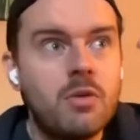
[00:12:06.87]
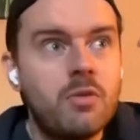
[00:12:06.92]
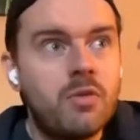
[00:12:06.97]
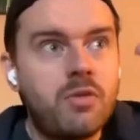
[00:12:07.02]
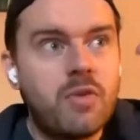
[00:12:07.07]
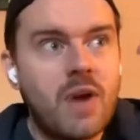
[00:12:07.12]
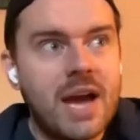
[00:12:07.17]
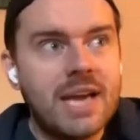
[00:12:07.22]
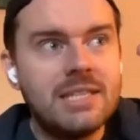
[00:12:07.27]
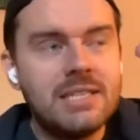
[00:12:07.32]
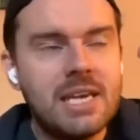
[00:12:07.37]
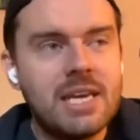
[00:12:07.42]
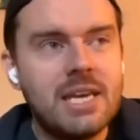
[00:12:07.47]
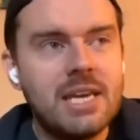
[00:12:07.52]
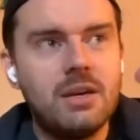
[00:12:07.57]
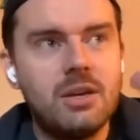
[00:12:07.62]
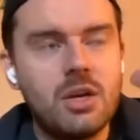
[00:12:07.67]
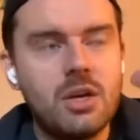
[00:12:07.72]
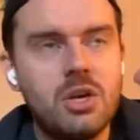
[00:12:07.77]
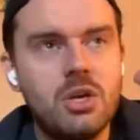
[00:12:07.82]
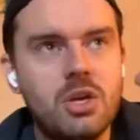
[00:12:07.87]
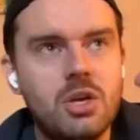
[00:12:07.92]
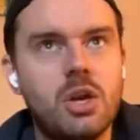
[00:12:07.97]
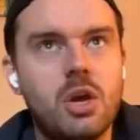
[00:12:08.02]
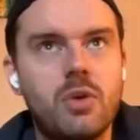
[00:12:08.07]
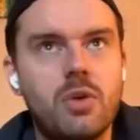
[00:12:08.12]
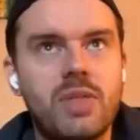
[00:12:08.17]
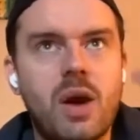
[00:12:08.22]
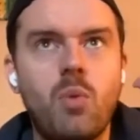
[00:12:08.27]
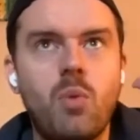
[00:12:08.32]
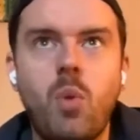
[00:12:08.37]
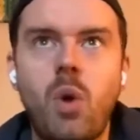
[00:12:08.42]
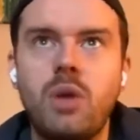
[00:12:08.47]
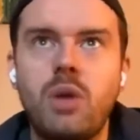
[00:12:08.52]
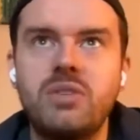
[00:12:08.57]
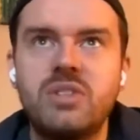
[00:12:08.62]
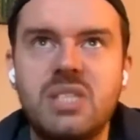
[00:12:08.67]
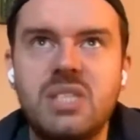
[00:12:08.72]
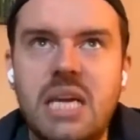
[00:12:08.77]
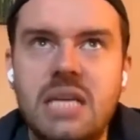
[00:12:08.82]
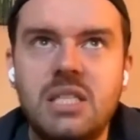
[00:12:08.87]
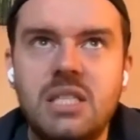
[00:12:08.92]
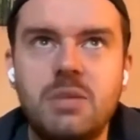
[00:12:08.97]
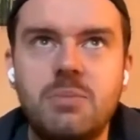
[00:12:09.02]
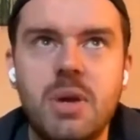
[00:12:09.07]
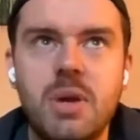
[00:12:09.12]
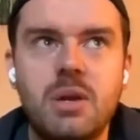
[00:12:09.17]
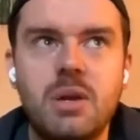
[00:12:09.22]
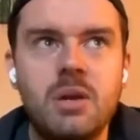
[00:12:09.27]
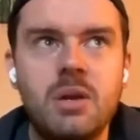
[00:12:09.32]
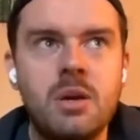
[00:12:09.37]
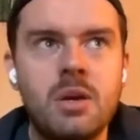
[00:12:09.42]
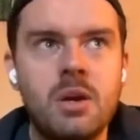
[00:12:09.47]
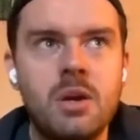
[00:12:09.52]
finding, you know, that one sentiment